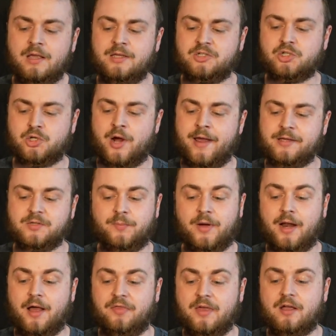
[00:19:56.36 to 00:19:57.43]
strikes.
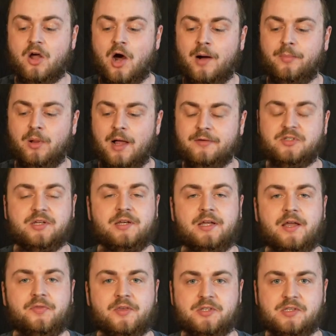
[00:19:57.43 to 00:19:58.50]
But I think Kopylov's going to
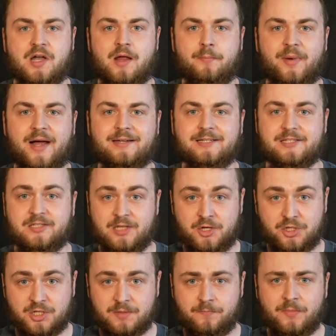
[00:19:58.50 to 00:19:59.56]
get this done by
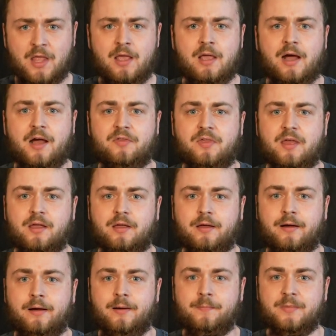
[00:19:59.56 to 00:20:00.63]
decision. I think
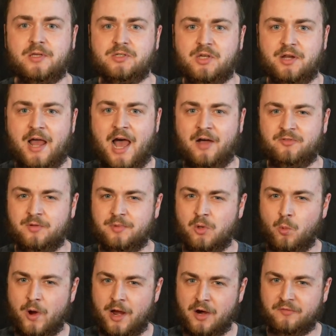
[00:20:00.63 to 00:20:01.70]
he's going to have to be
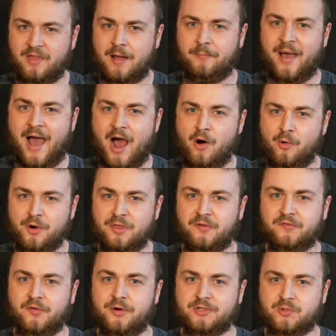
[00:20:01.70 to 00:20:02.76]
aware of that power in the
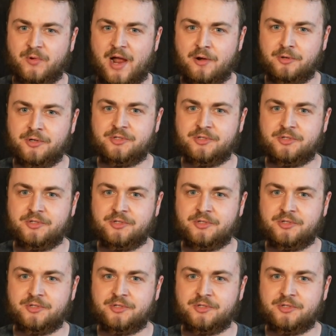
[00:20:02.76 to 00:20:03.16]
first round